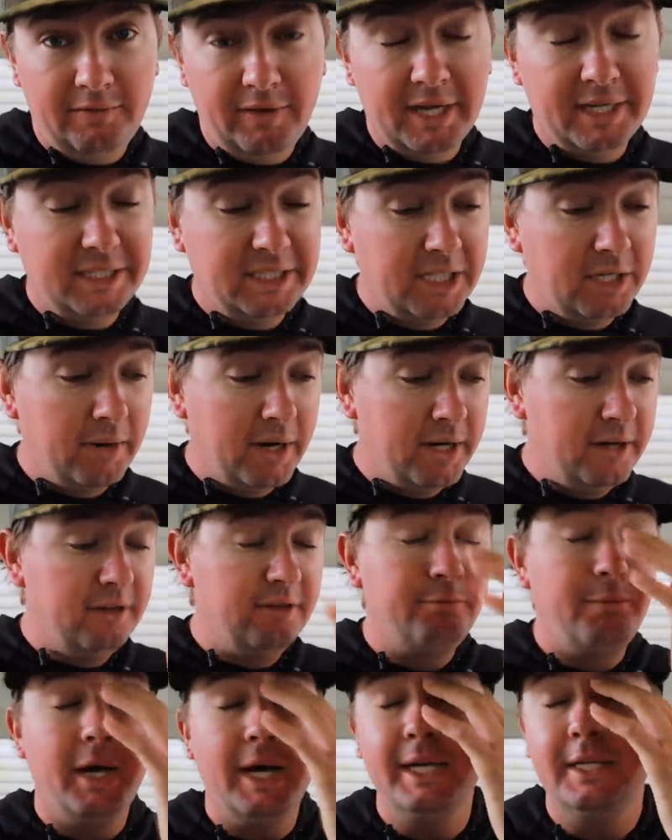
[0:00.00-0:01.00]
If I can generate
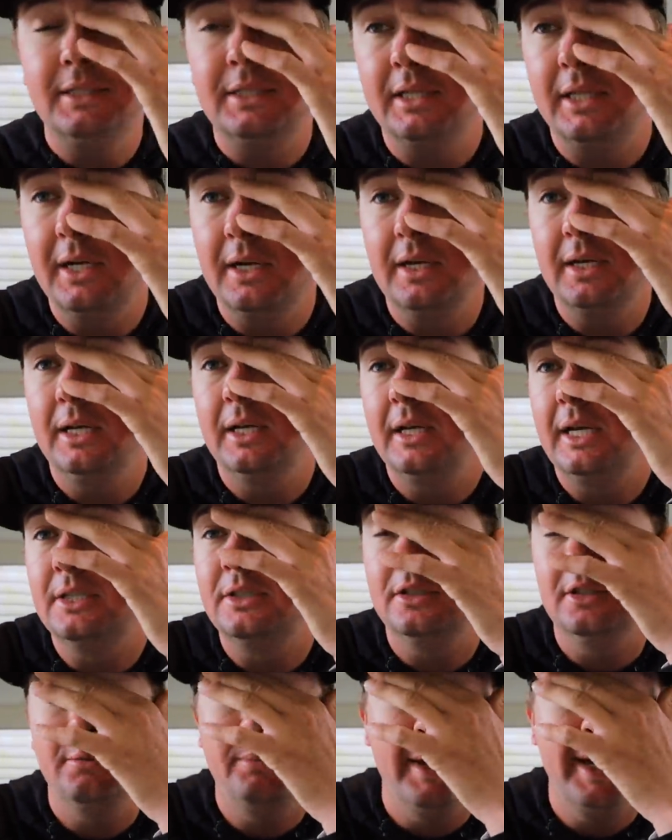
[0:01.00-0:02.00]
enough bites, I think I can
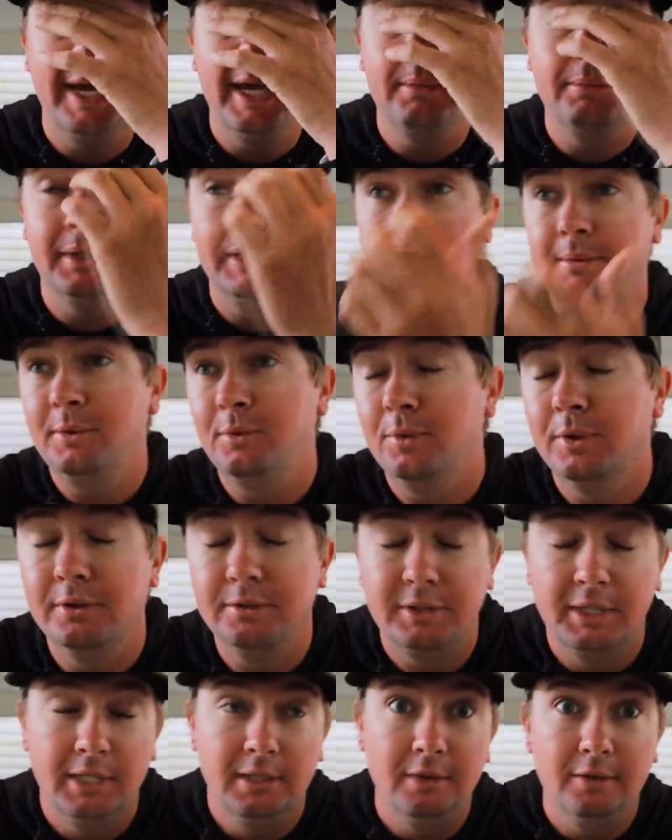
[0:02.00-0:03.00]
catch a good bag, but I mean, we're on
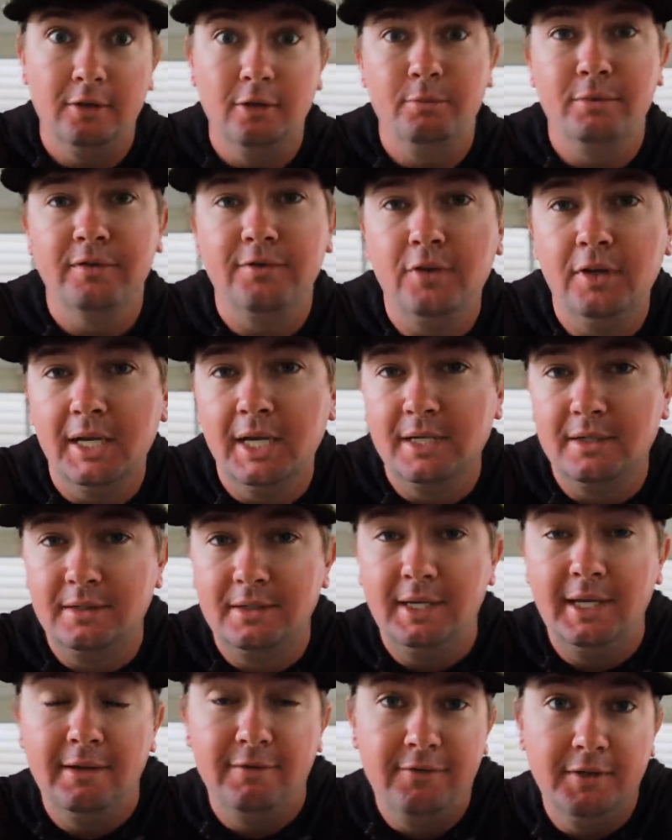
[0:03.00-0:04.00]
Santee Cooper. If you catch
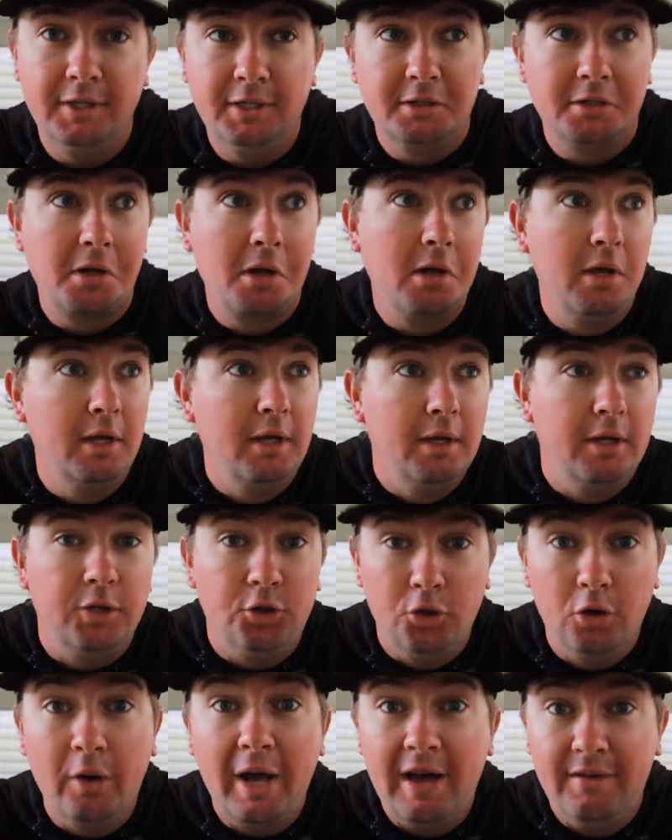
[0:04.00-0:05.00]
10 fish,
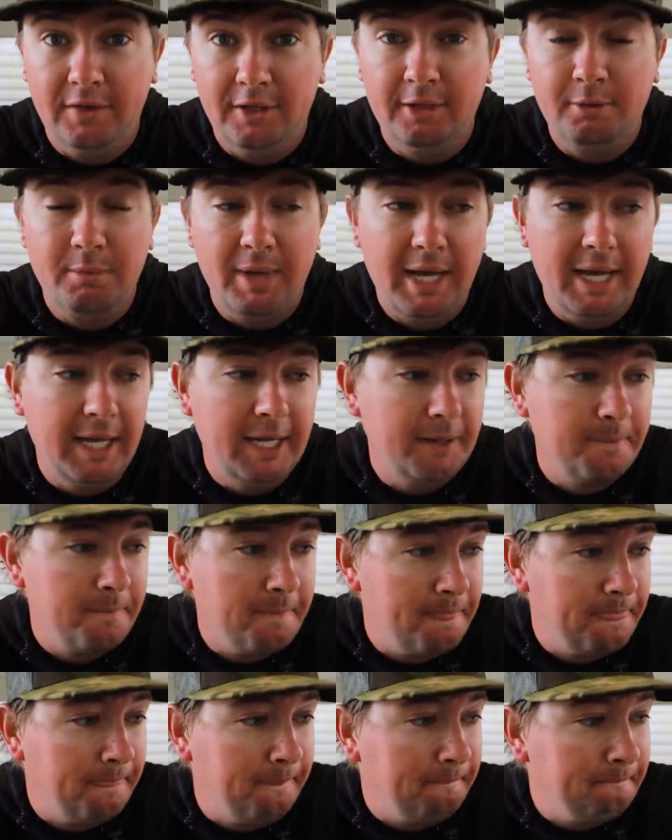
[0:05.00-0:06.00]
you're gonna have a good bag.
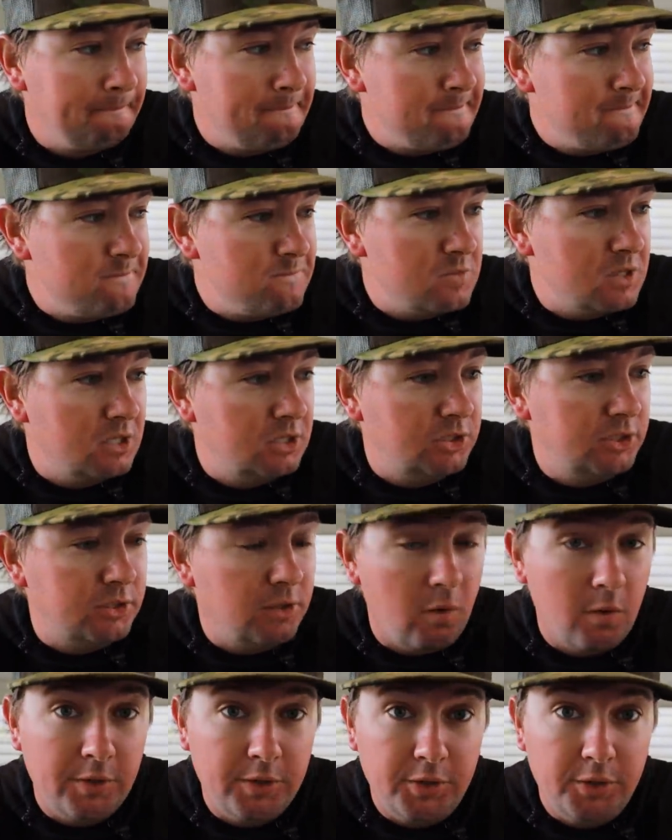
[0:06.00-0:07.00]
It's
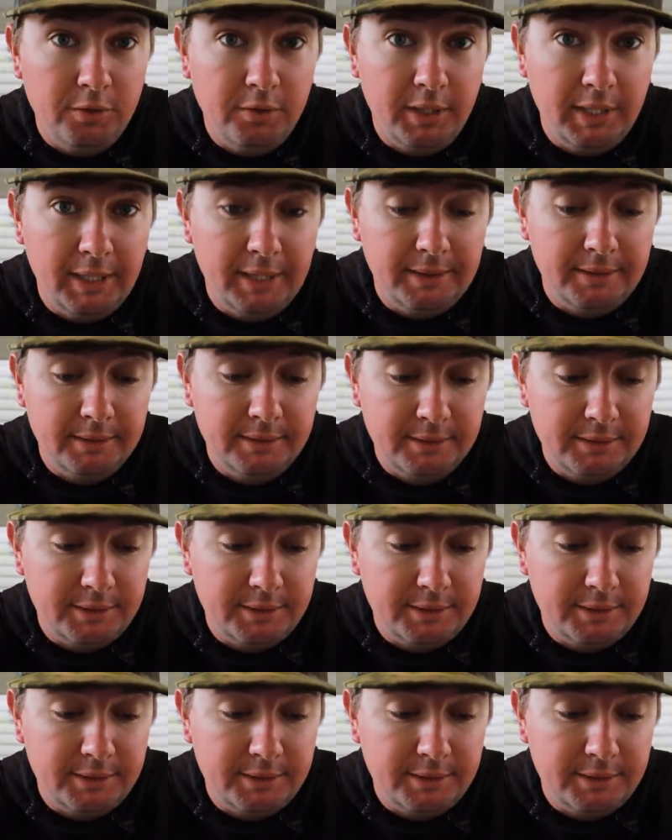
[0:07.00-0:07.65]
just hard to do that.